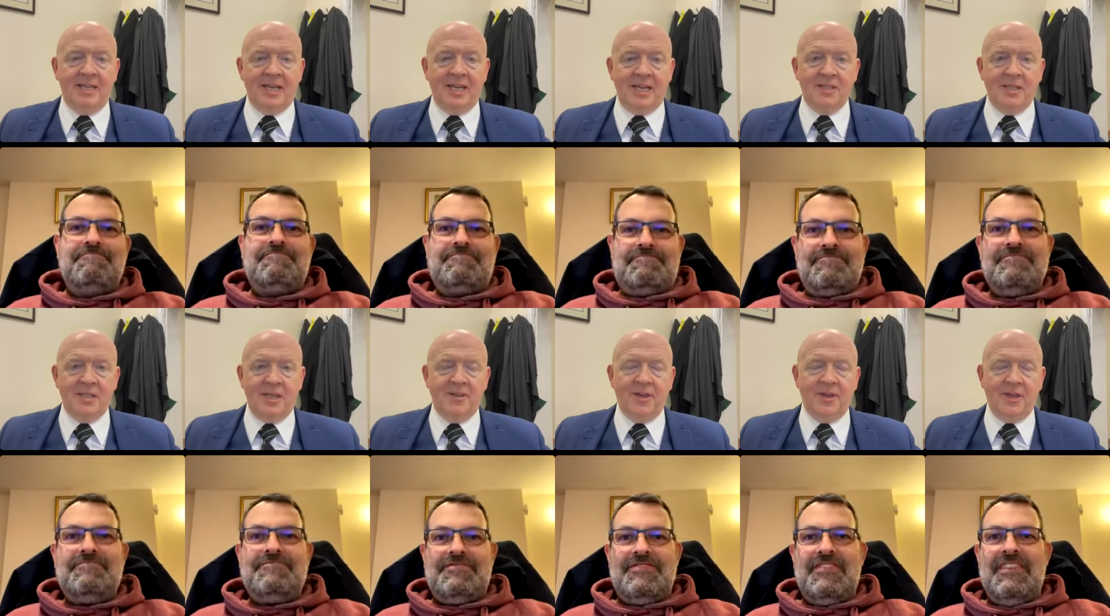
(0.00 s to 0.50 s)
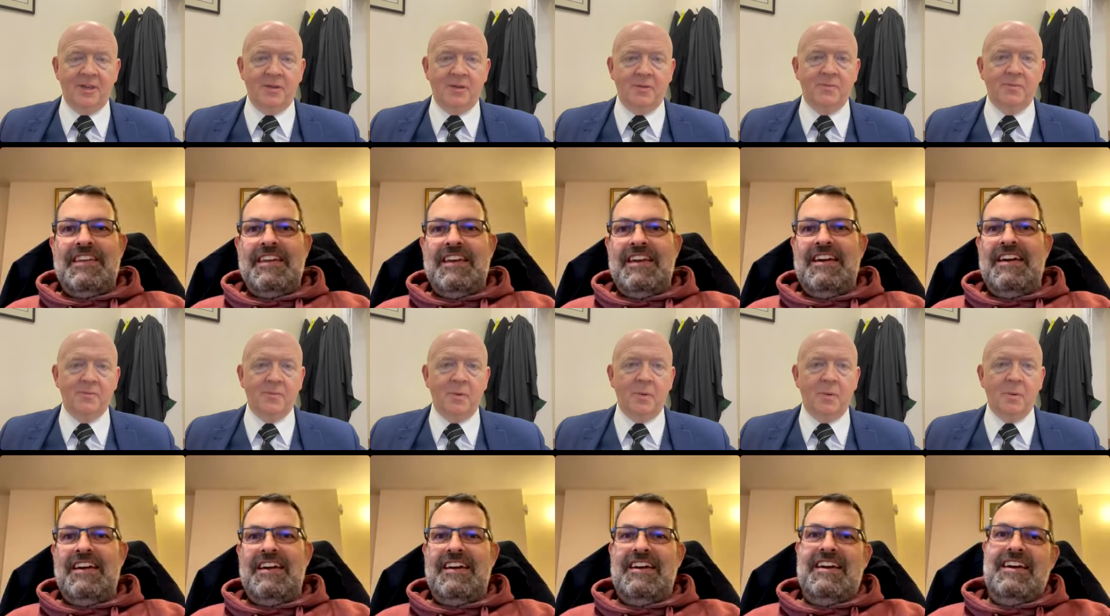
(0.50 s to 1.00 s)
Speaker 1: That's the thing
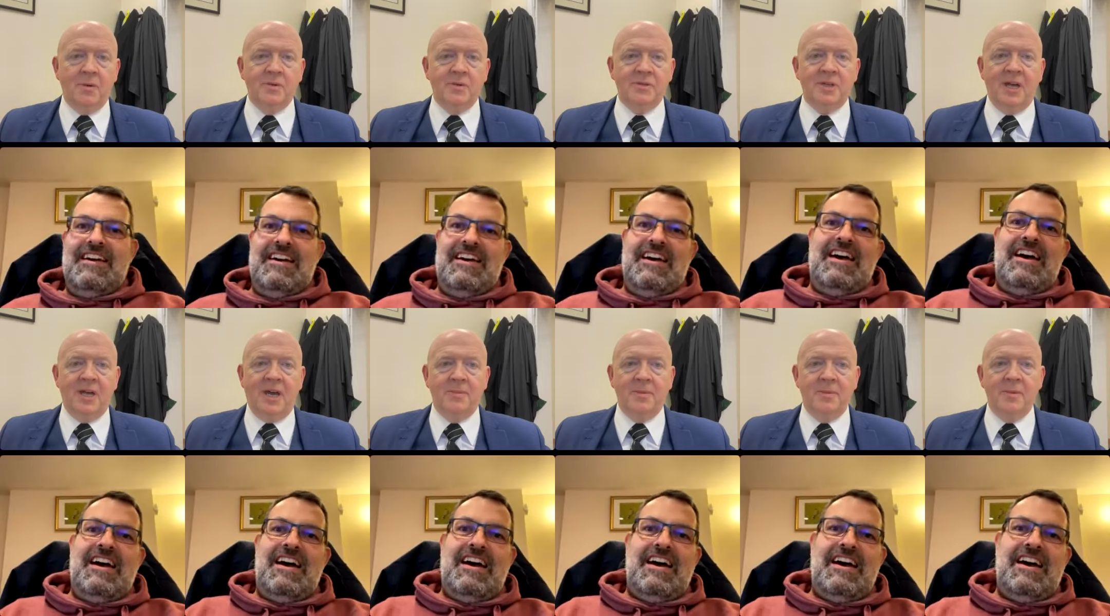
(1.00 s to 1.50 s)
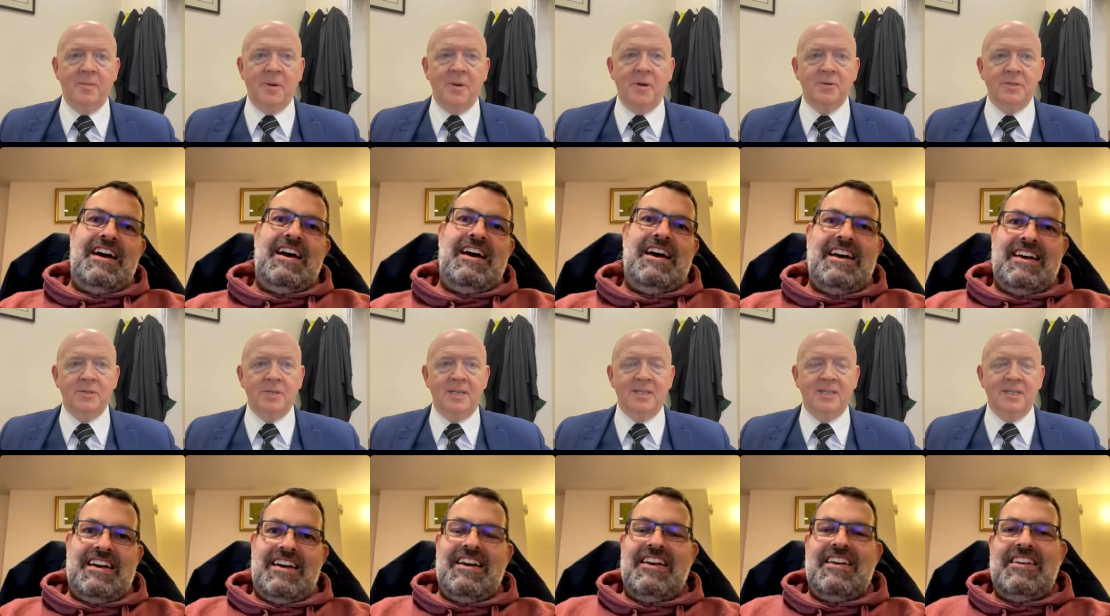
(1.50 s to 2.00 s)
you, we want to happen
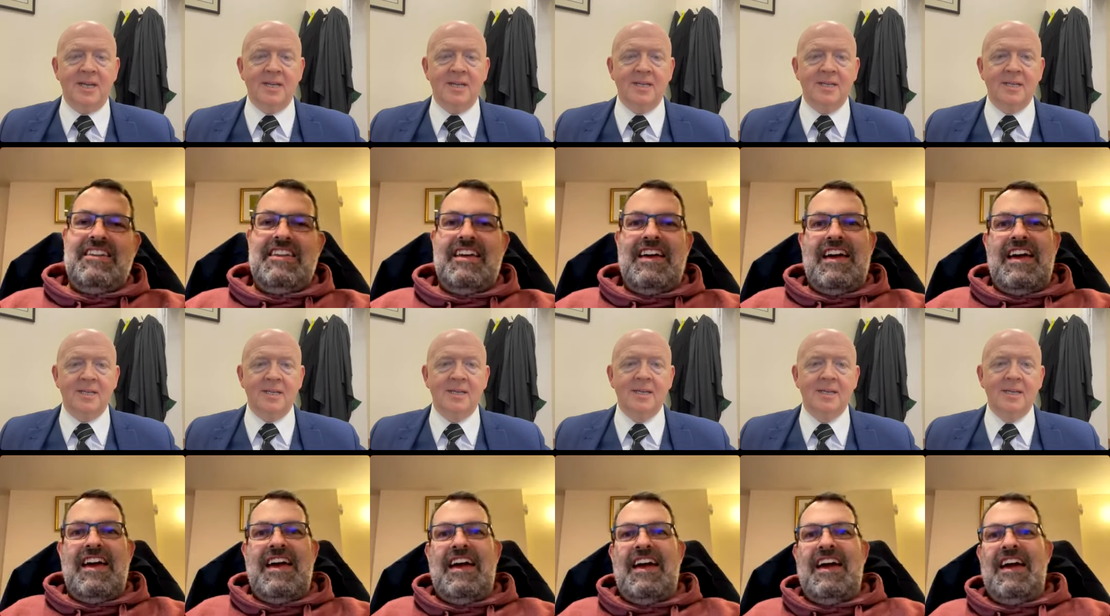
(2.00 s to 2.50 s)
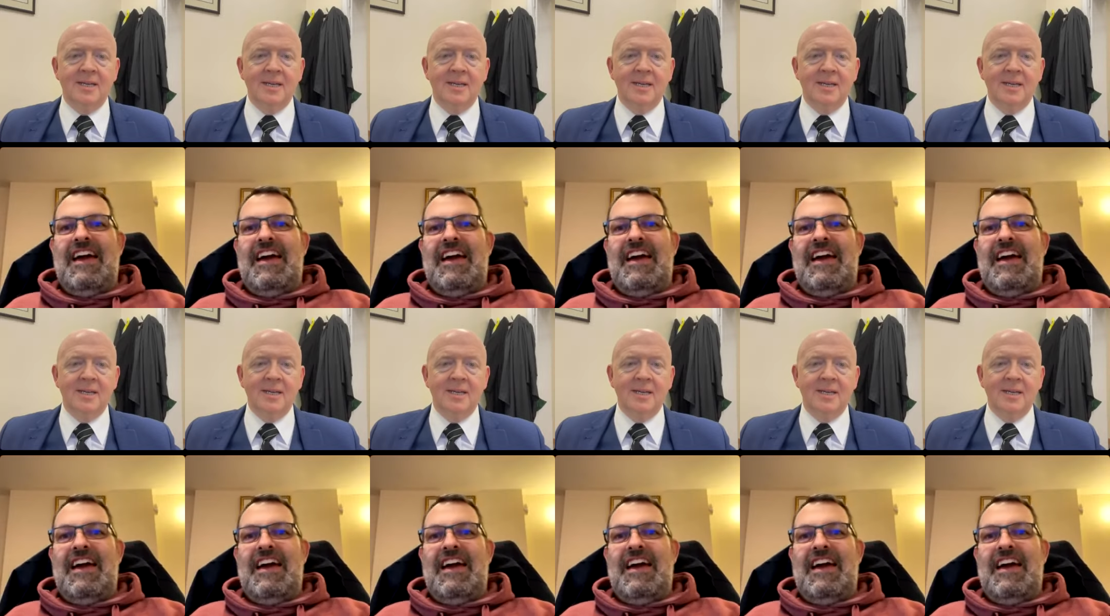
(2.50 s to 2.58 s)
most exactly.